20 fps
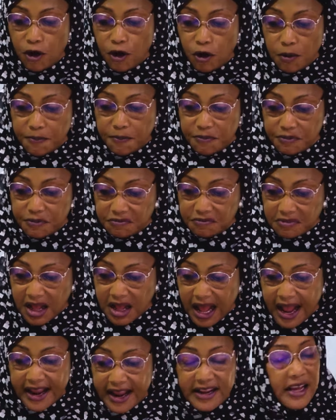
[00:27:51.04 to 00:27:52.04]
up
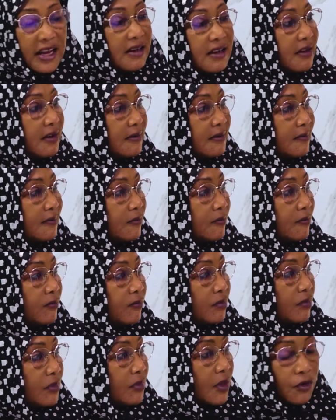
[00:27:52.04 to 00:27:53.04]
INEC,
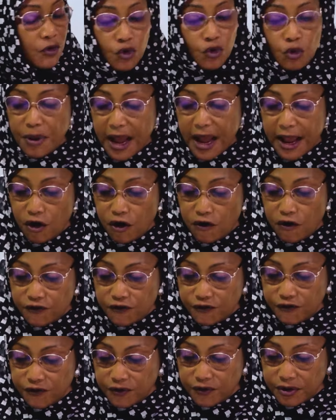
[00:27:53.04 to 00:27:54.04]
you buy
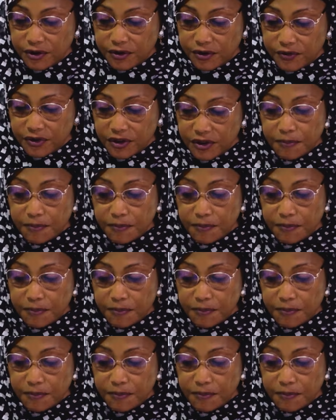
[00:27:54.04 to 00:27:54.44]
off the